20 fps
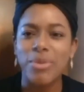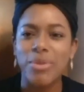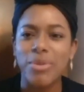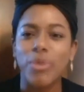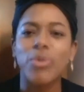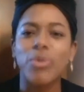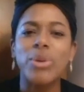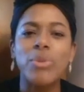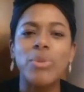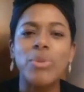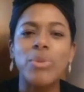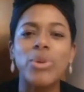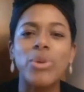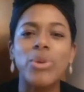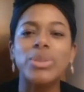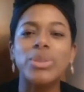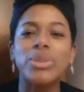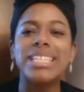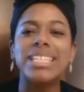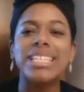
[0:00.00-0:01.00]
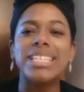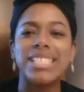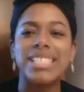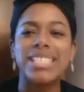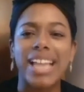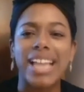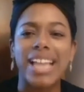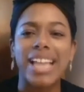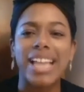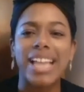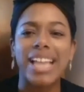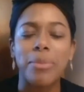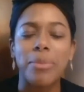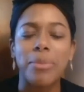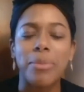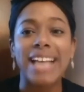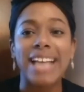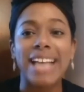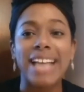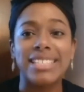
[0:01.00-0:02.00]
anymore. We won't need to like
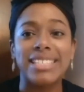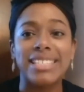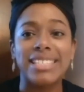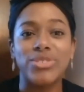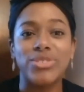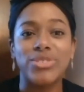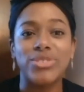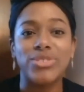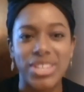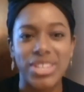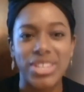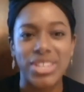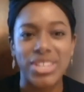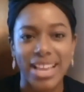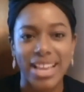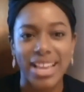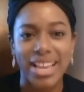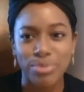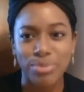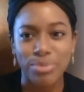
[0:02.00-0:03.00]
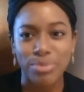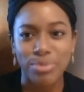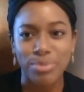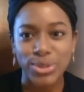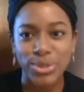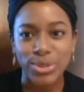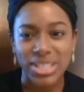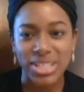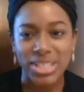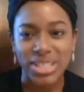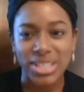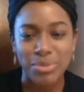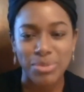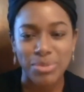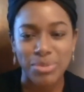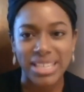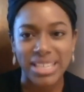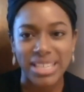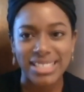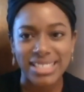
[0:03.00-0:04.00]
pass it to the next person, because the
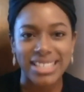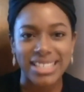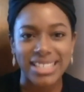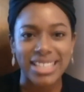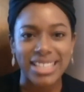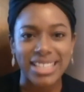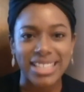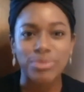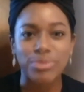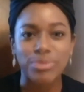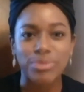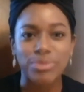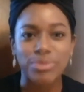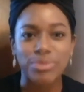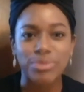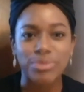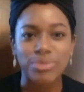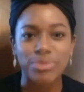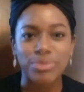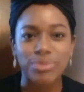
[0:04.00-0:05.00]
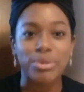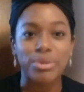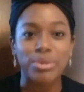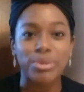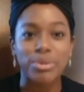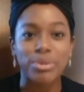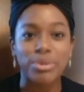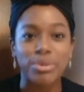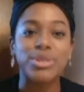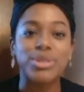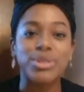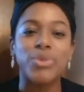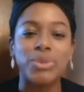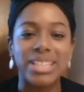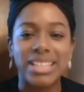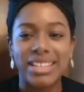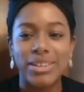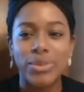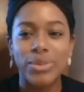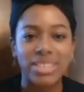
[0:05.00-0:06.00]
next person won't be having the same
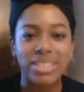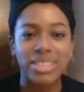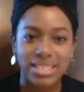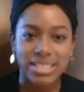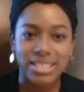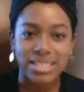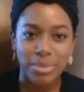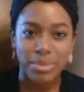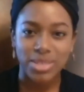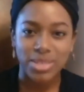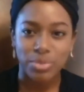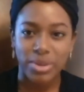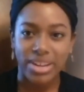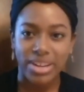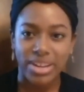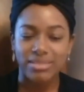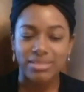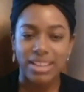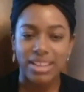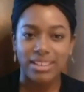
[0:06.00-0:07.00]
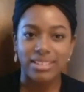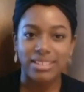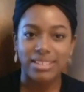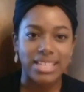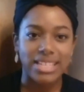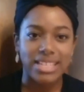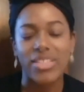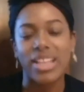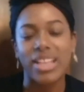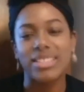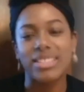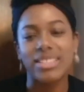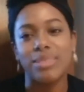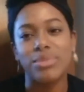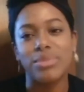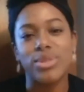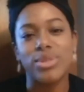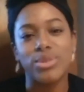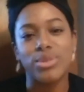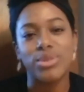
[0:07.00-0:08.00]
experience and needing to tell that
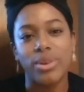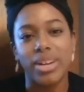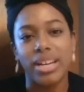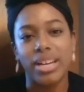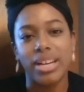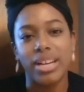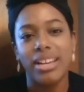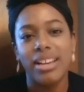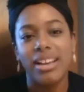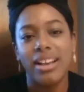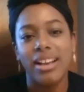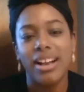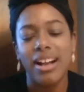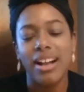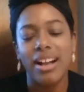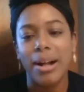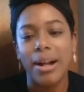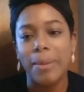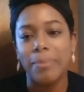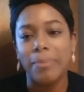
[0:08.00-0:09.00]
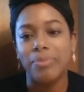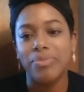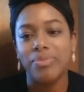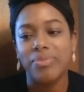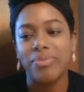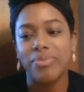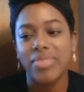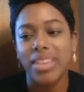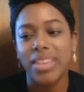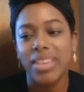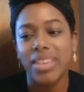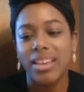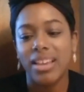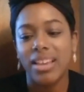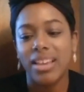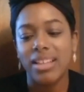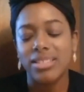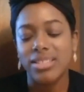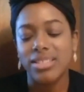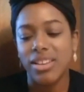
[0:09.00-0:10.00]
same story.
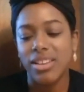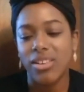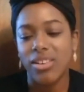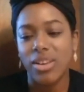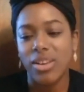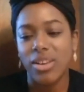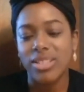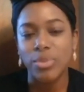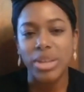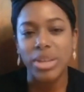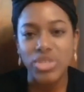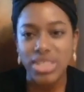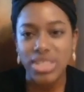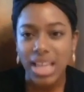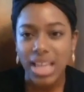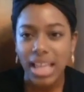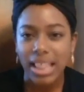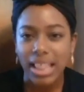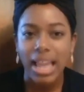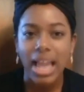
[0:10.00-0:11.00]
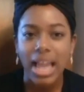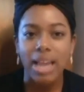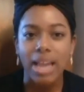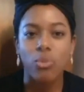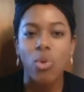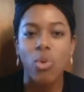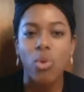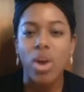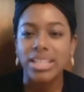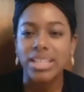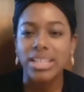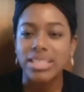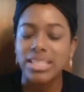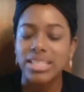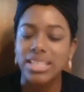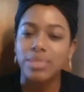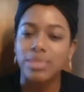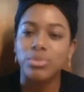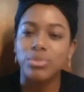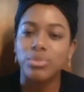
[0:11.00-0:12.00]
And so as much as I
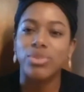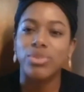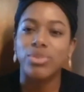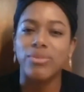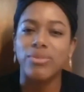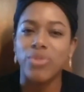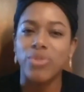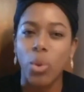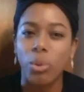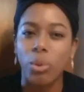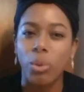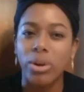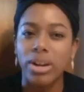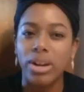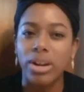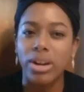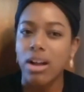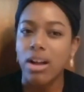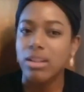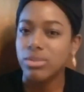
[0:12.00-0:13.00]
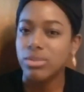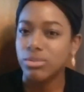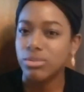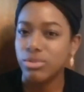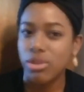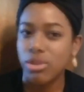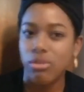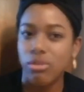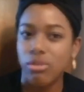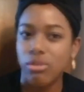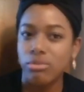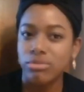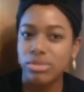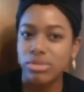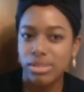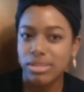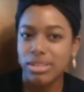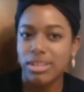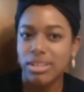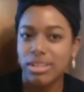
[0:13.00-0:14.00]
want it to keep moving forward, I also
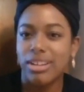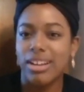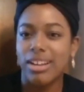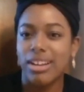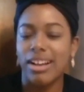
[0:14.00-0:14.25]
don't,